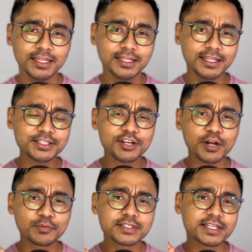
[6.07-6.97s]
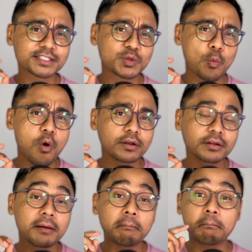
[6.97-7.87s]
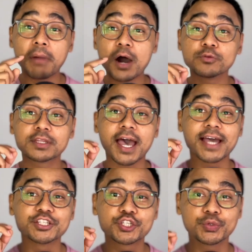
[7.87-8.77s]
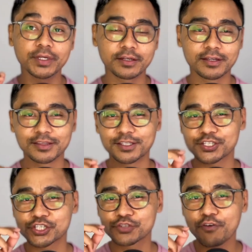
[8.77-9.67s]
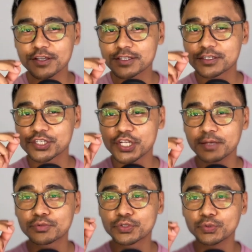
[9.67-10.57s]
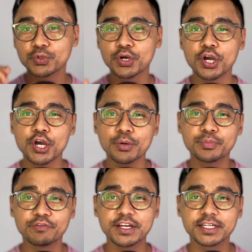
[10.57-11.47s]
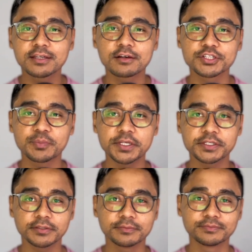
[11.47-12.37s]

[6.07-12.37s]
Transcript: Let's start with section 1, mouth and chewing, the first step to preventing constipation.